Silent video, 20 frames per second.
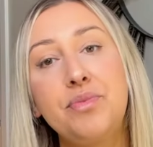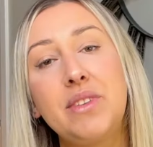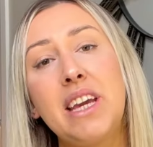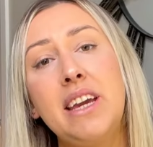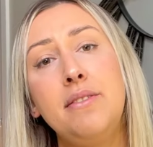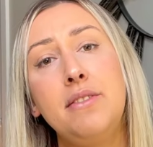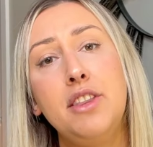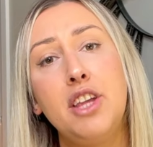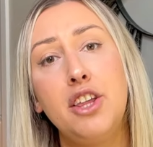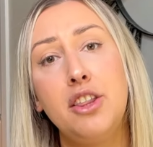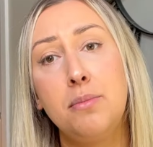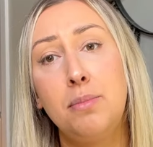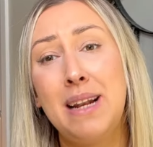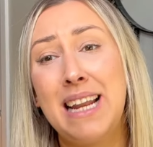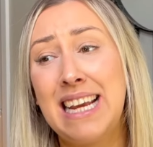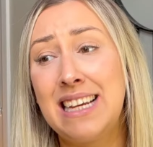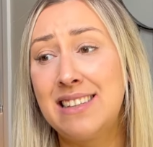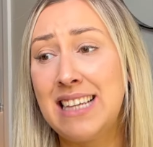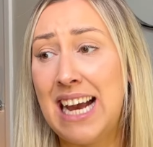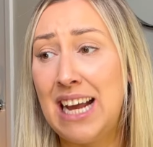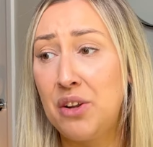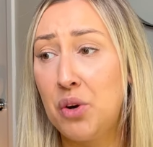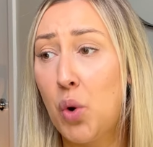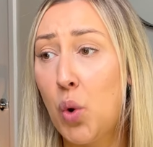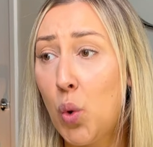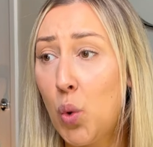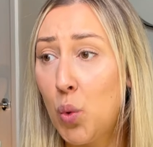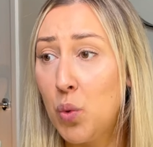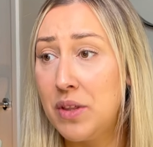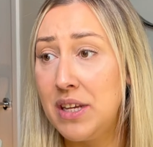Even though the police had
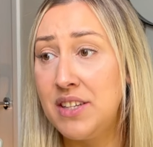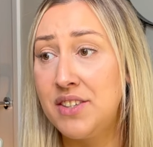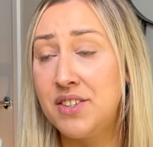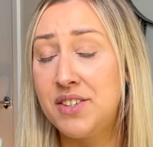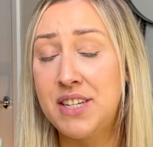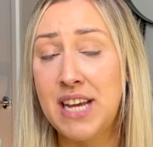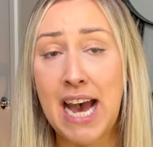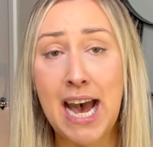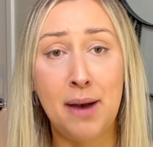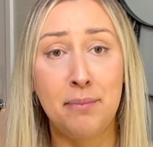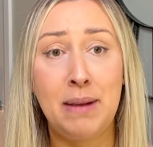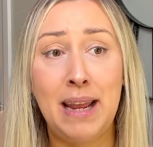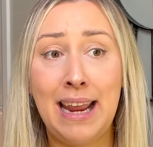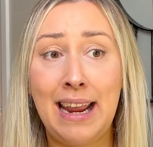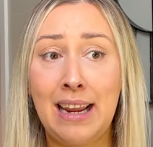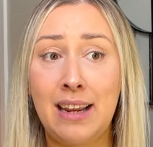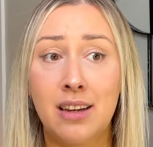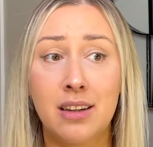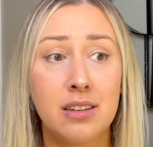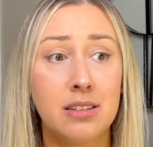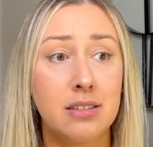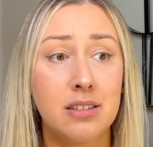all this damning